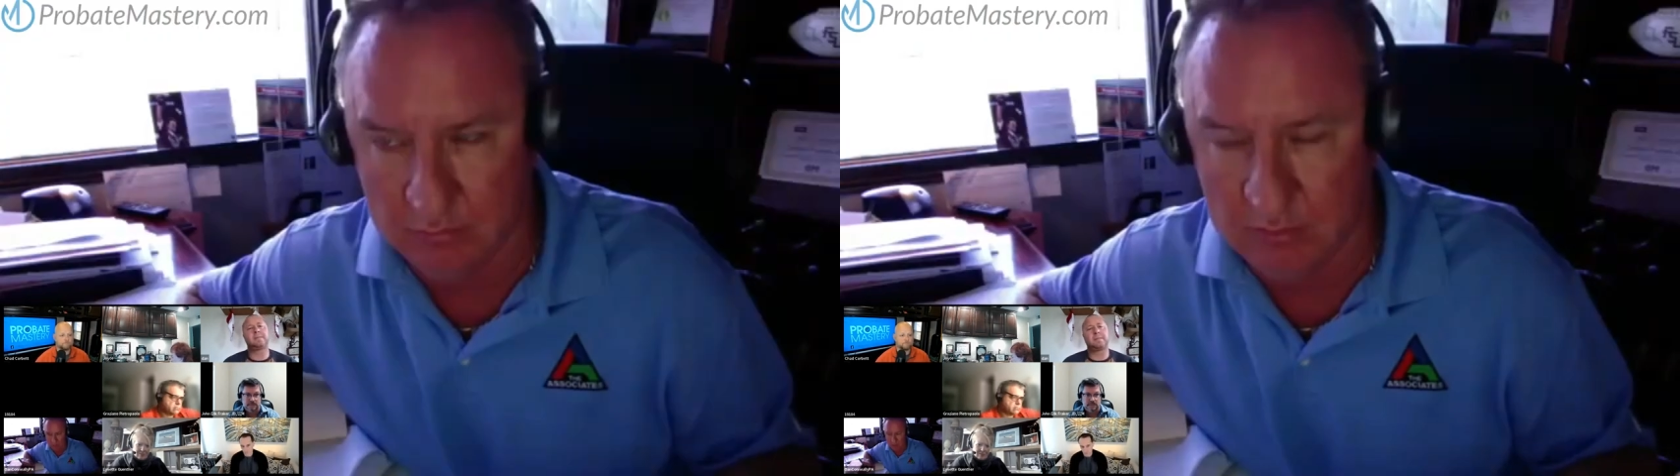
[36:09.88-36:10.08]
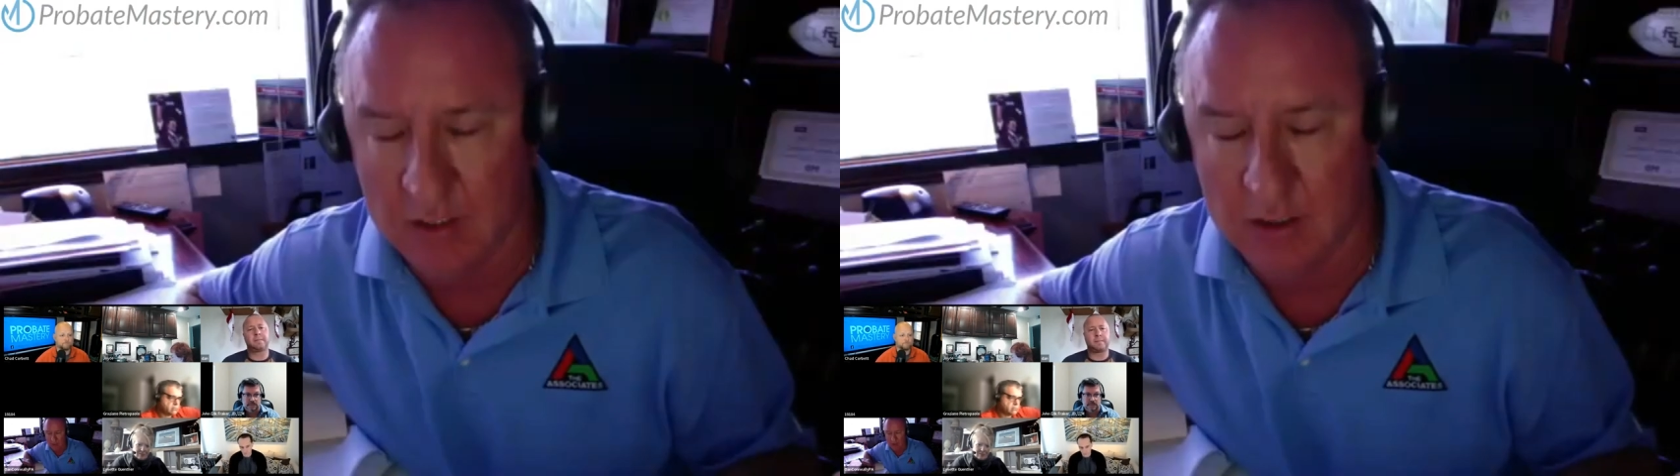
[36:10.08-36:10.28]

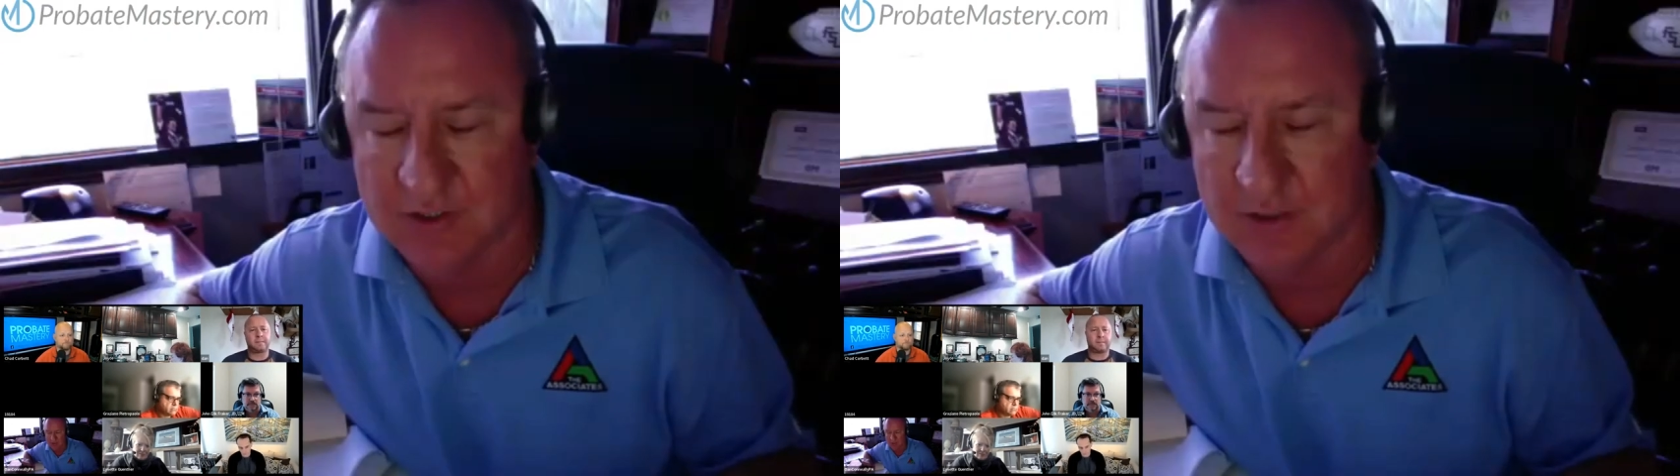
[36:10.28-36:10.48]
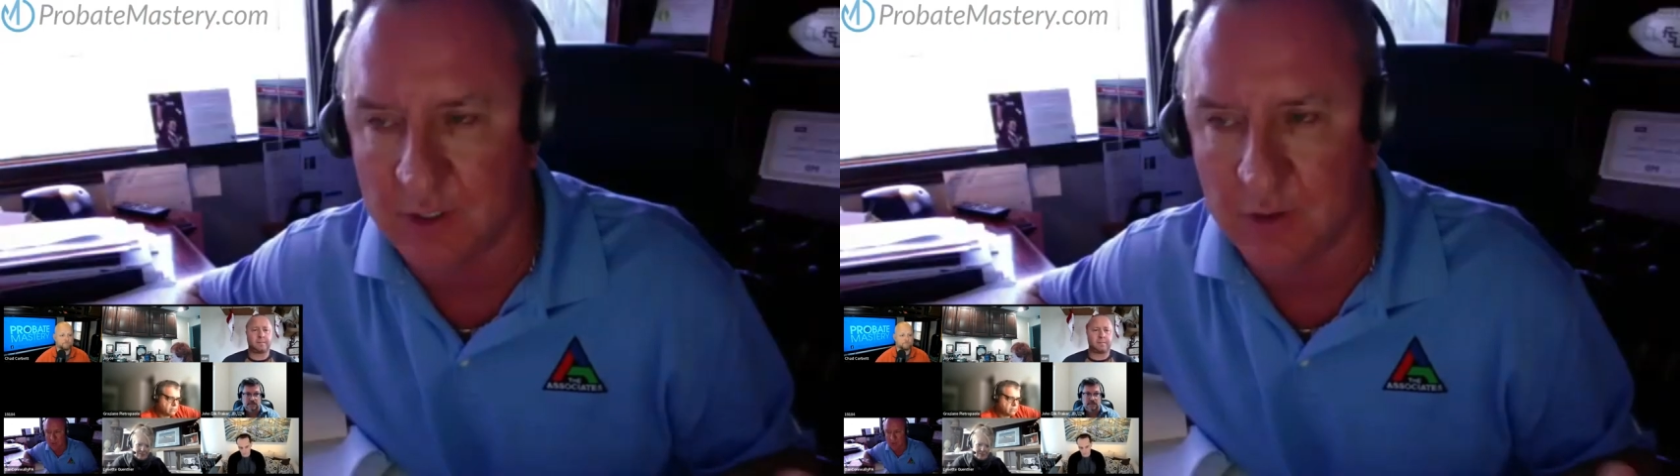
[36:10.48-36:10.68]
not
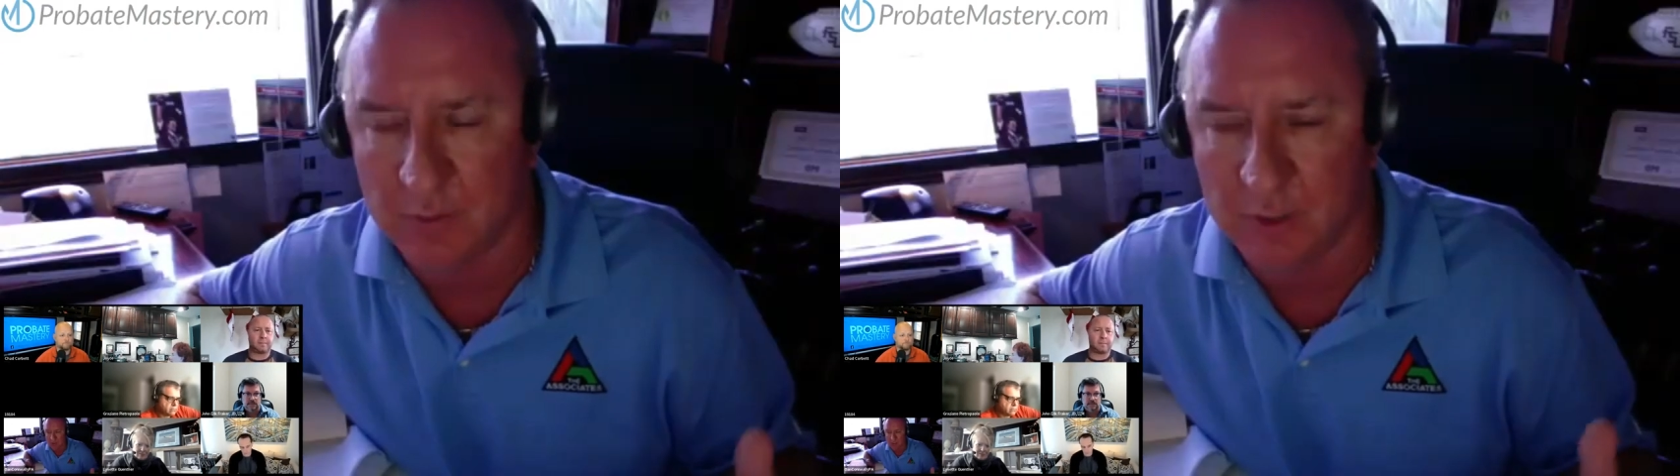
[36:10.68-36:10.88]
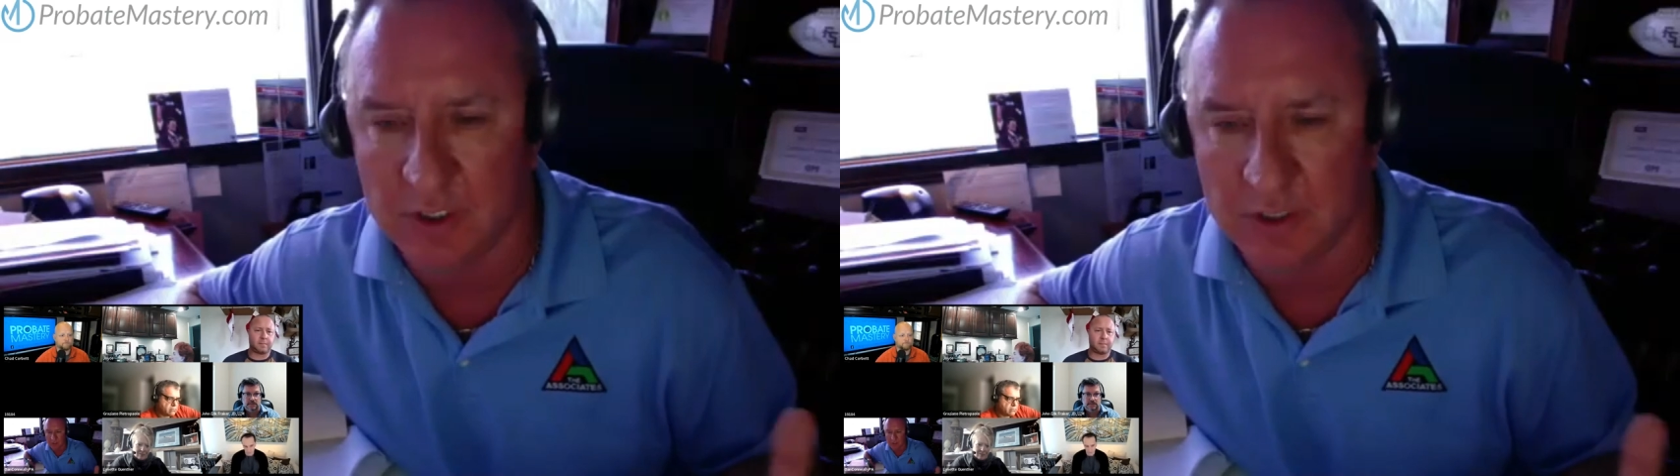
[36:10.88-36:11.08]
customary,
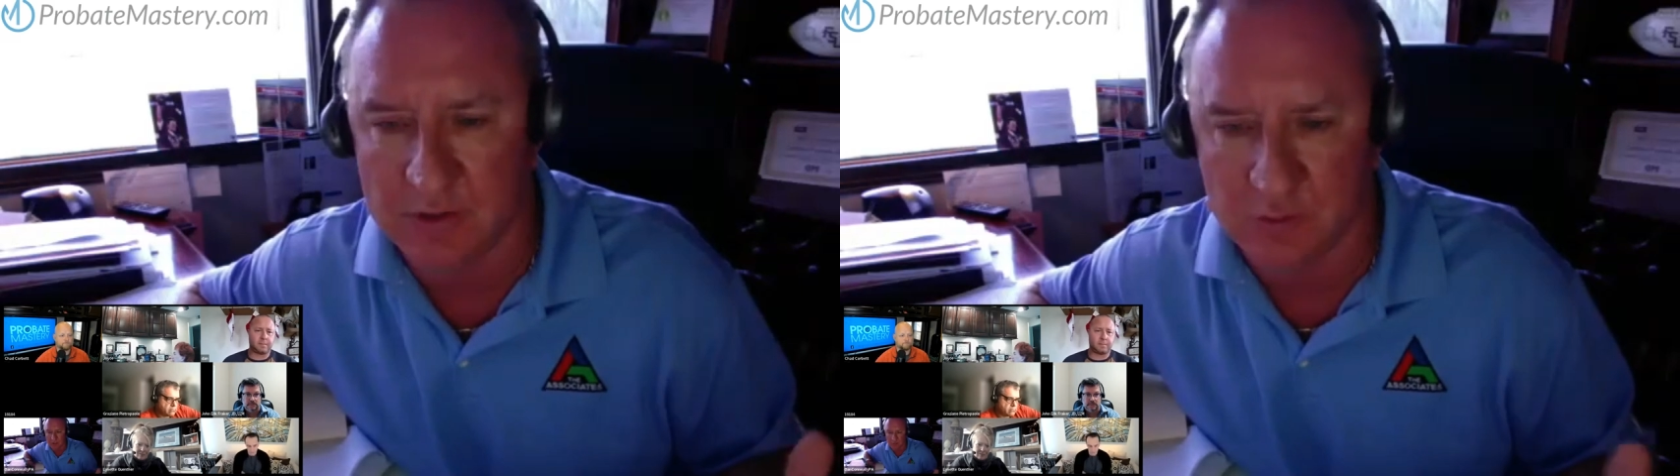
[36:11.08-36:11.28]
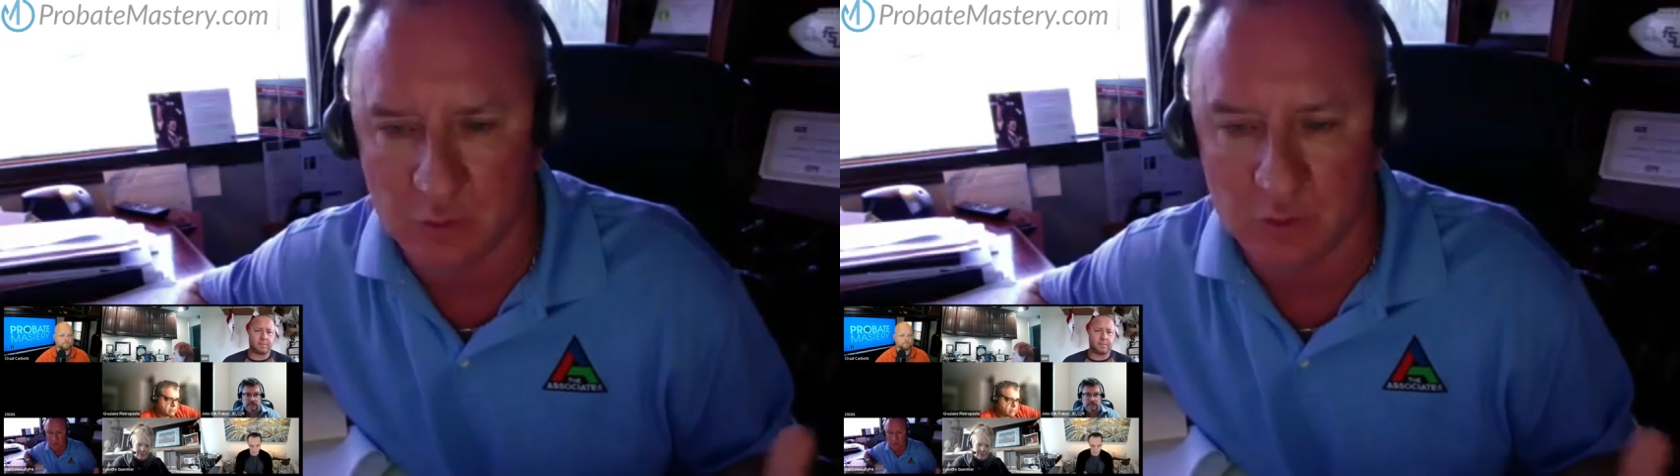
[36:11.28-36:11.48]
but
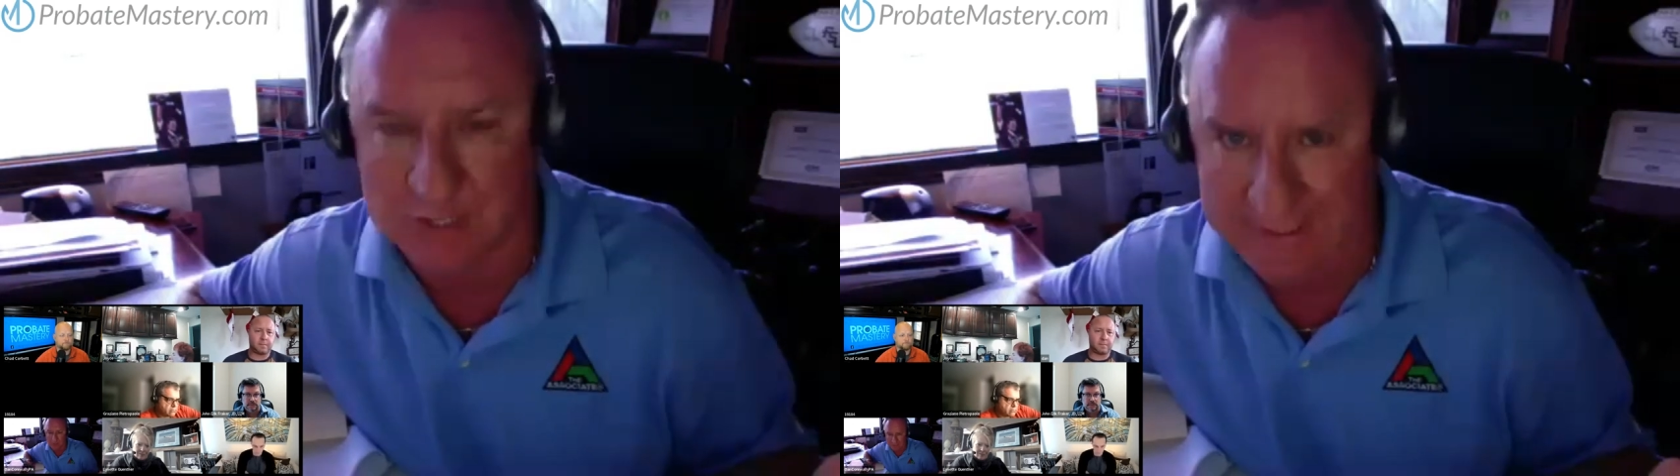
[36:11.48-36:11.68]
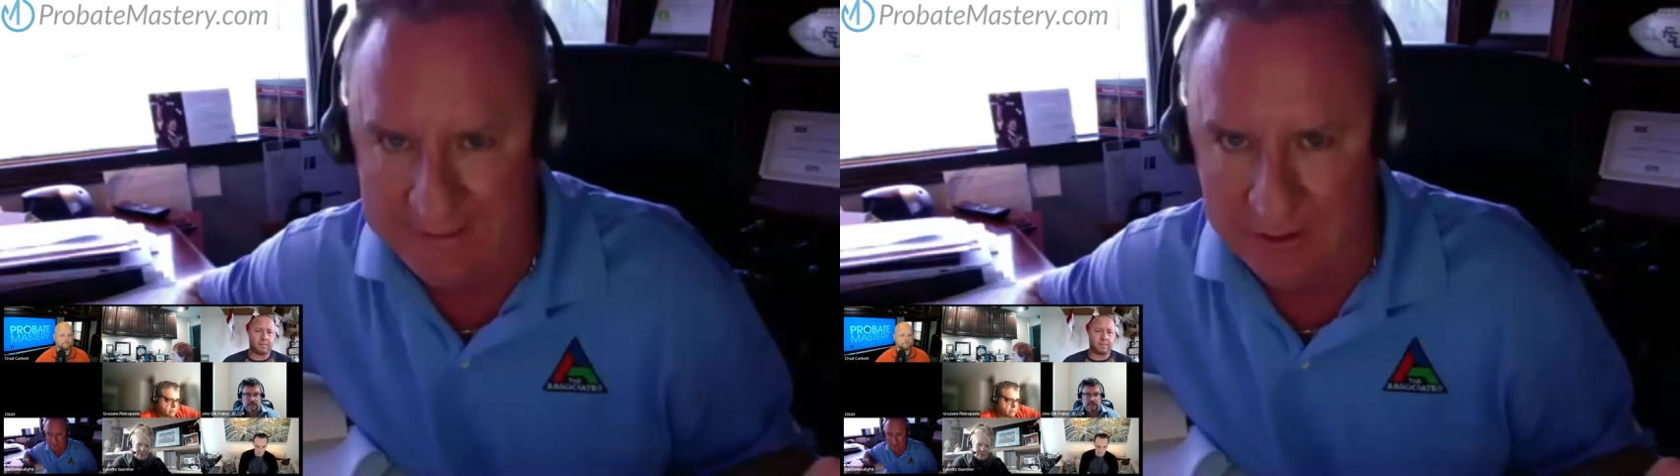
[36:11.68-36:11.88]
is
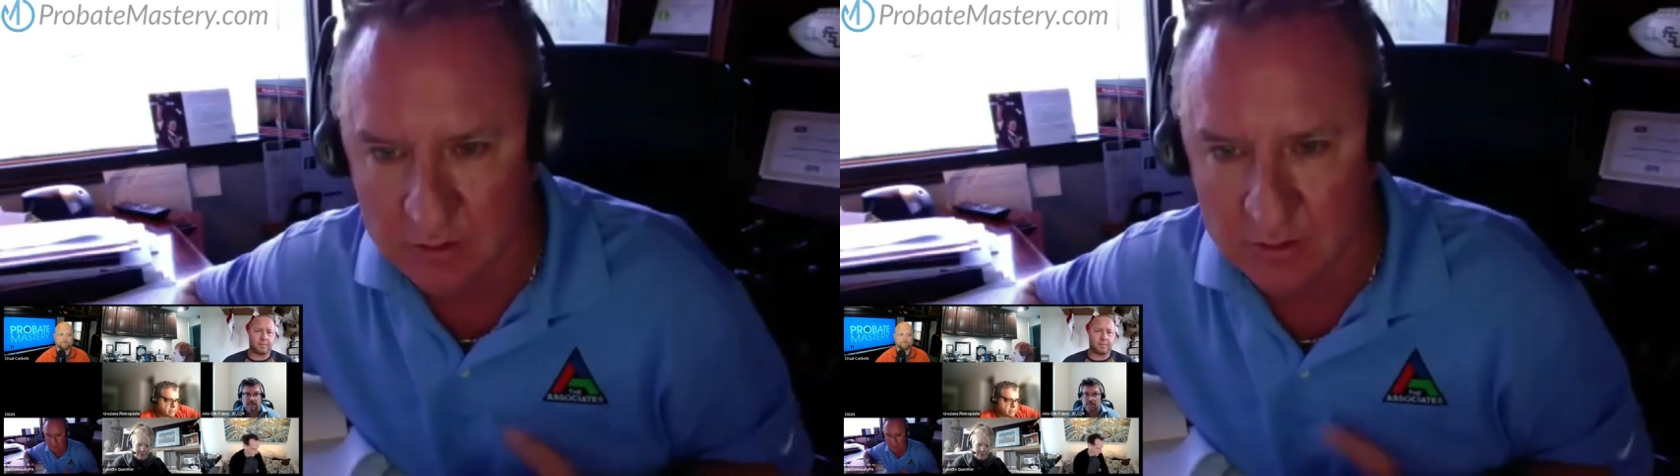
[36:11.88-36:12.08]
routine.